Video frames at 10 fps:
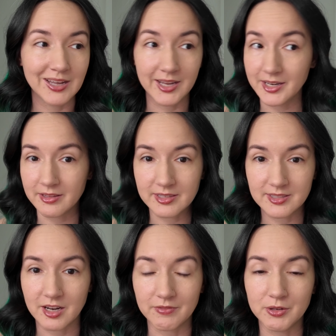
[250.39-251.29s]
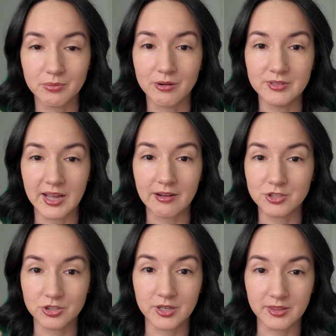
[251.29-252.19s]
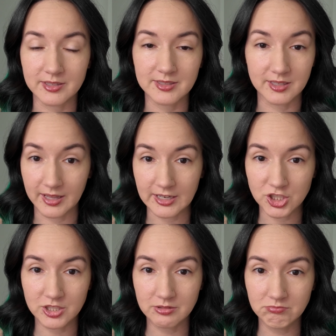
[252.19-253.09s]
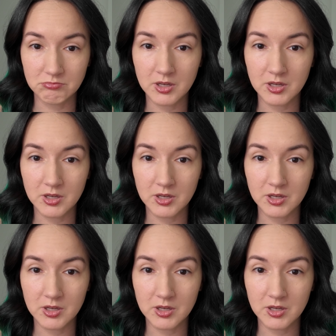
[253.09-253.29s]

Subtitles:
any of the stuff you wrote down during this collection,